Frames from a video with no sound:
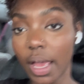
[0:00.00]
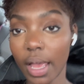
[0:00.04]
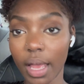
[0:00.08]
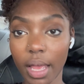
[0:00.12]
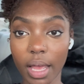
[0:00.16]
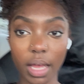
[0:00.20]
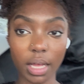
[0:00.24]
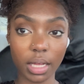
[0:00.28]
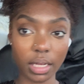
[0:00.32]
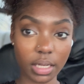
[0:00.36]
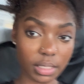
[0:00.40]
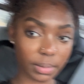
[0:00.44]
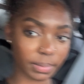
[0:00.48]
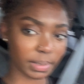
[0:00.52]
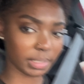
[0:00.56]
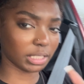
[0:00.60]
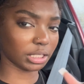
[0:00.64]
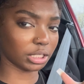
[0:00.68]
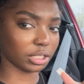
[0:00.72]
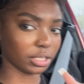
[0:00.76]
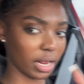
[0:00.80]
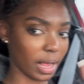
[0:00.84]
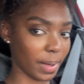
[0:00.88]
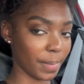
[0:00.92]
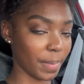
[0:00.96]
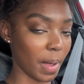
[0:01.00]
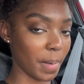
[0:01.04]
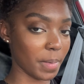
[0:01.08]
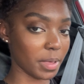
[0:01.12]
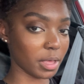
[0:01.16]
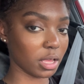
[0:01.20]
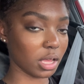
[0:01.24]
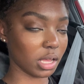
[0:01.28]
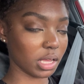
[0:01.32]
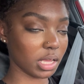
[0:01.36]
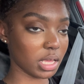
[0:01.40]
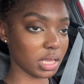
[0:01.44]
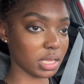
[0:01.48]
And because my sister had bought me
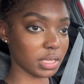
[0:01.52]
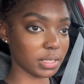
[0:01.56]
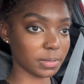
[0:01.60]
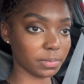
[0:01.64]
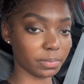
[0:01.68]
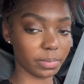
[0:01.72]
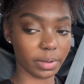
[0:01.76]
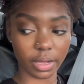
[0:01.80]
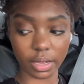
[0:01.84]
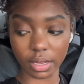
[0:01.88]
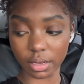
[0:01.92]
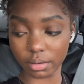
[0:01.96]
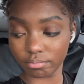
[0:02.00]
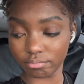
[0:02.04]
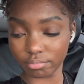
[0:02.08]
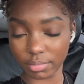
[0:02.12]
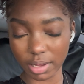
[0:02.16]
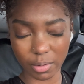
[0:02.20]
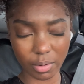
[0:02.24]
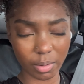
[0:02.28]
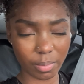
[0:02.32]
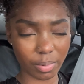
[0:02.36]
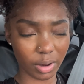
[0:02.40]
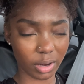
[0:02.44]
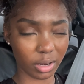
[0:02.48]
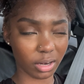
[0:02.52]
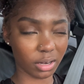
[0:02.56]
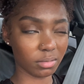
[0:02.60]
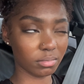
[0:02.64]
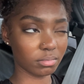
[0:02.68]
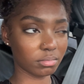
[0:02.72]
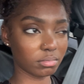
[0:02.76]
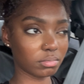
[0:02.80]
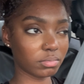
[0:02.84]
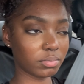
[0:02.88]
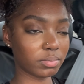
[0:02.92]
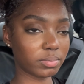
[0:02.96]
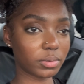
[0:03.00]
cookies, but they were burnt.
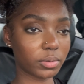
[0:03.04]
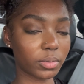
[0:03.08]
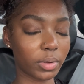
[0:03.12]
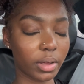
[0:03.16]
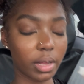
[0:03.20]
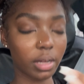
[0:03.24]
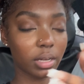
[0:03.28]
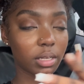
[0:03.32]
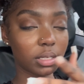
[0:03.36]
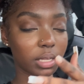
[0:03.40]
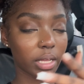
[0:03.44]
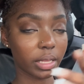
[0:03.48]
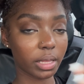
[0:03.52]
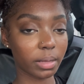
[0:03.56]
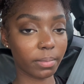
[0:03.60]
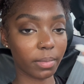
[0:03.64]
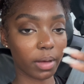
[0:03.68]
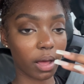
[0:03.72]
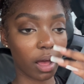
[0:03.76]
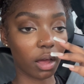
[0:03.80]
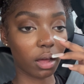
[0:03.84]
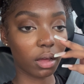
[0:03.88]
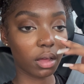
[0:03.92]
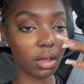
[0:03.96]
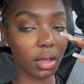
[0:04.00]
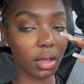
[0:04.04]
So I had to take them back.